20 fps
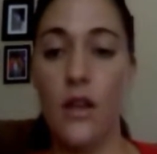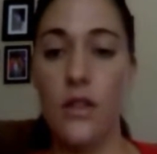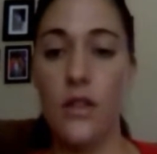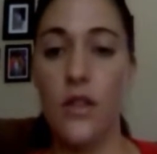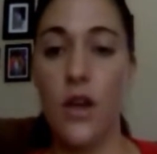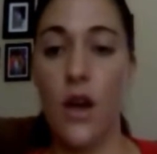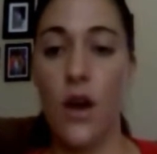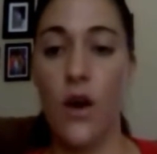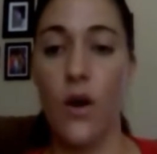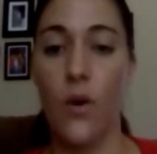
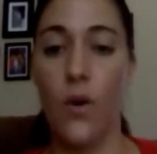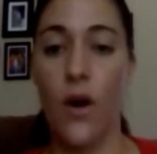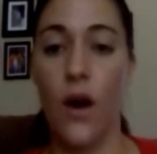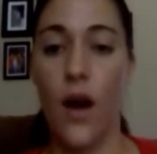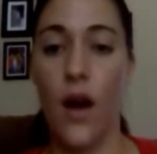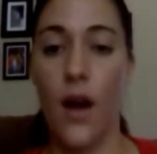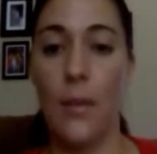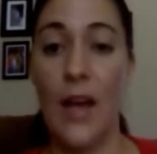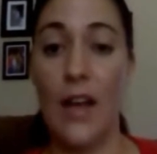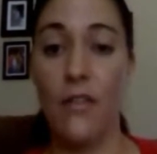So
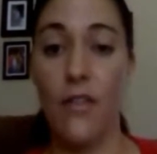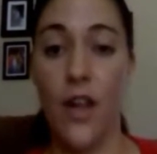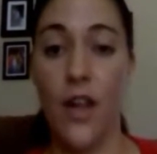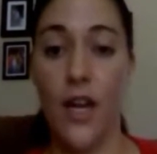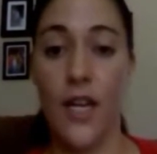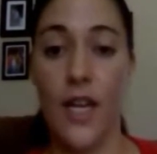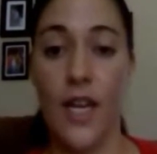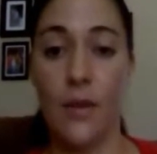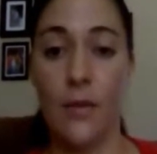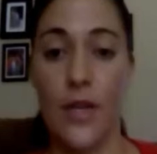I have a
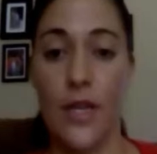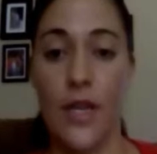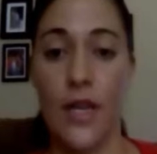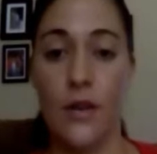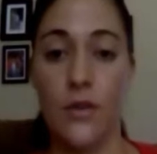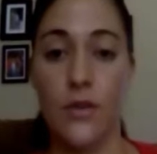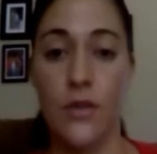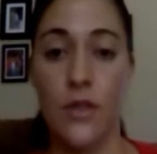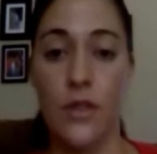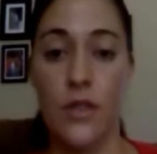lot of
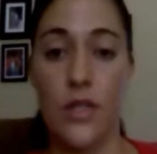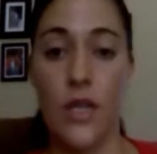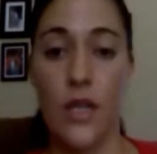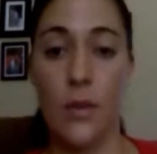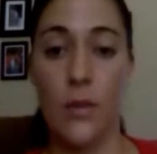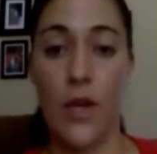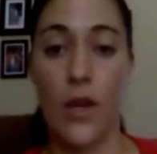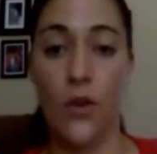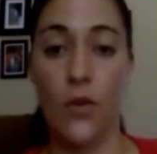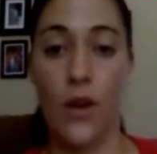hand-me-downs. It's
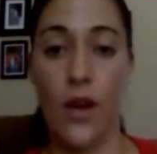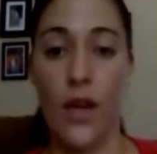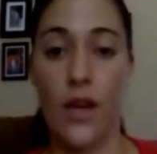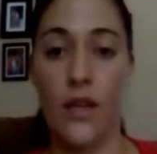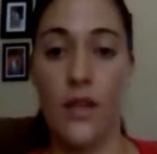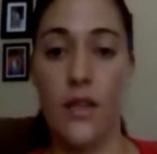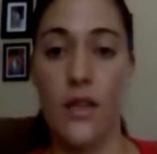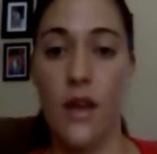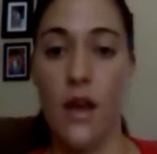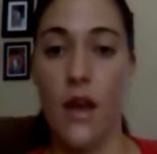going to be great.